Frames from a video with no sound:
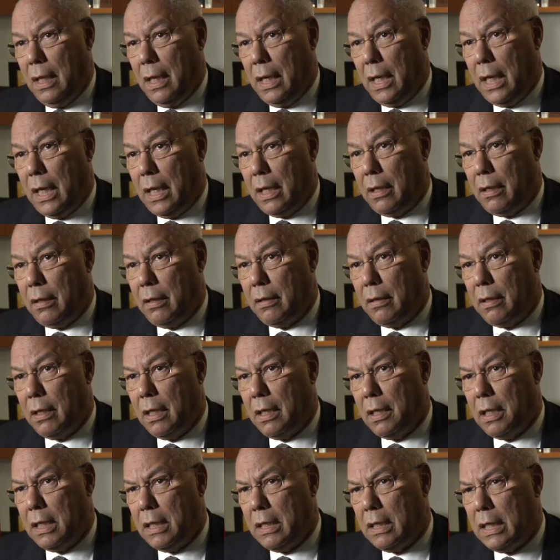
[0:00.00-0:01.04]
And
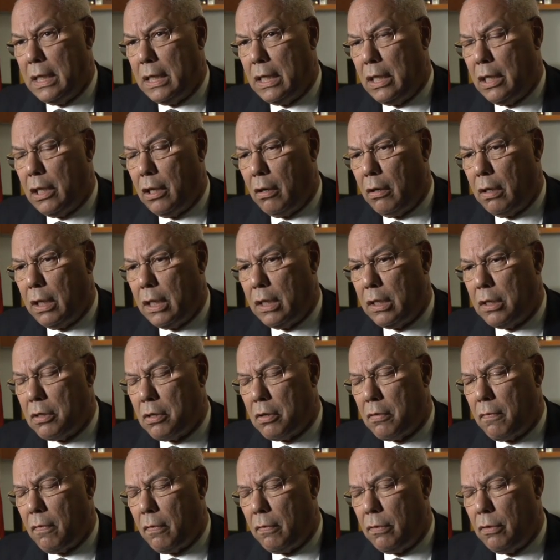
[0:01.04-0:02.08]
uh, there is
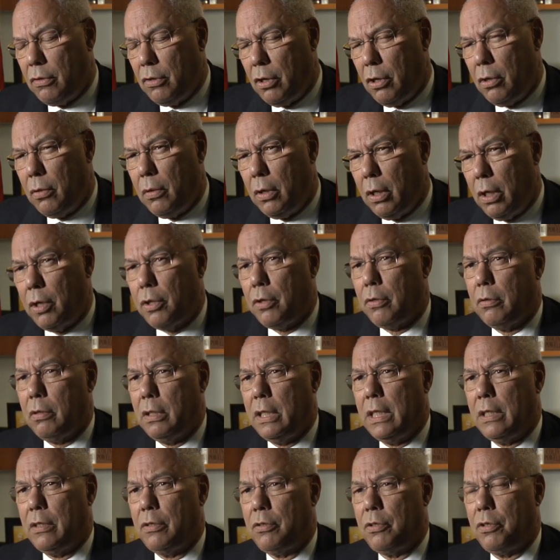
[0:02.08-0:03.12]
no other
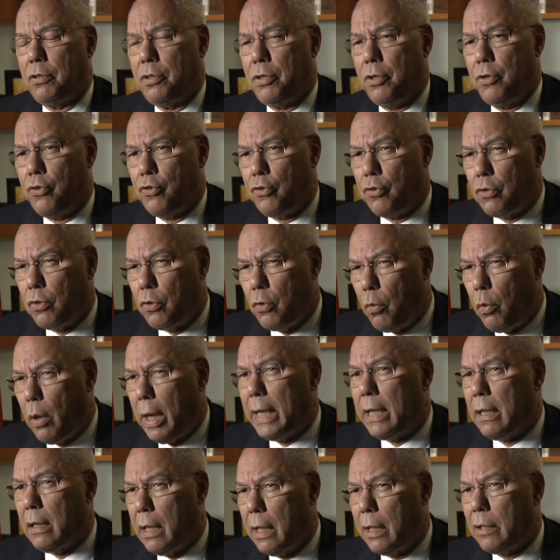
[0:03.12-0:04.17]
institution
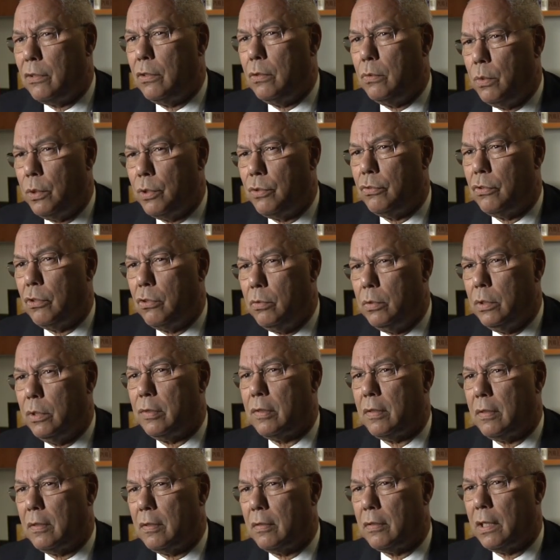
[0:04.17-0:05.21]
quite like the Woodrow
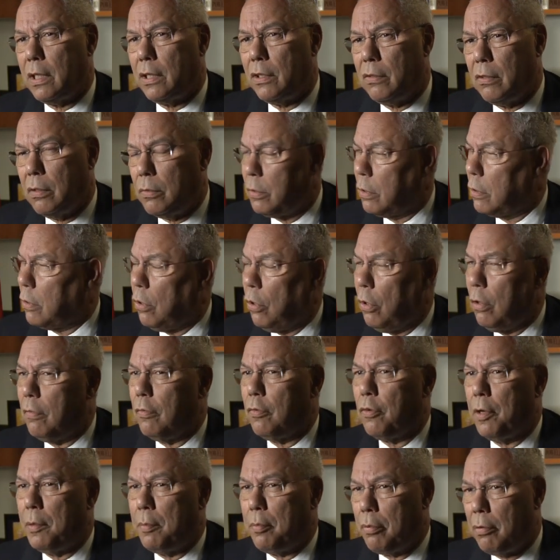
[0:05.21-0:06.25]
Wilson Center, and we're all
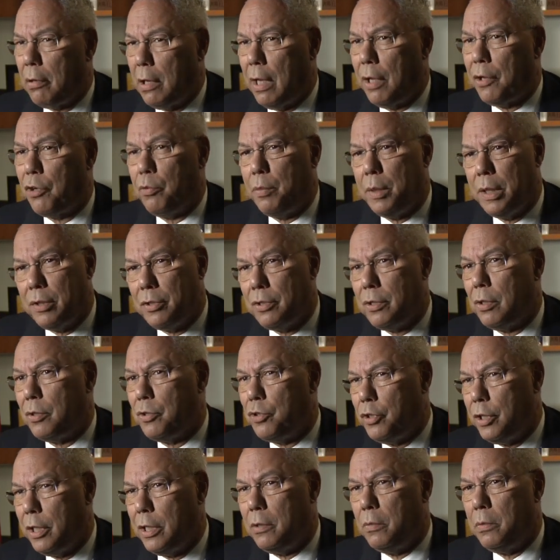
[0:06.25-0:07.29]
very proud to be
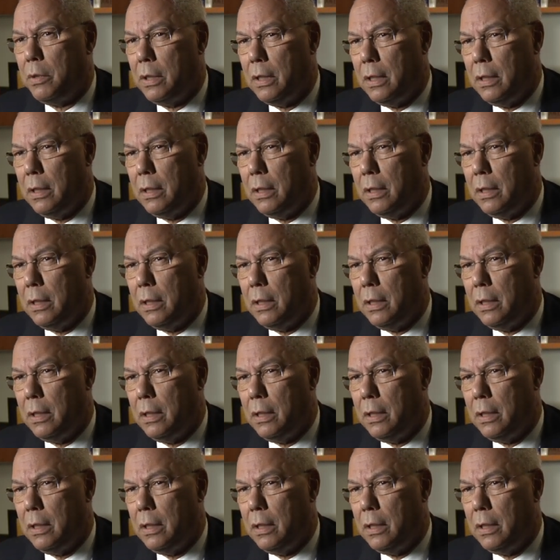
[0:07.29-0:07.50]
associated with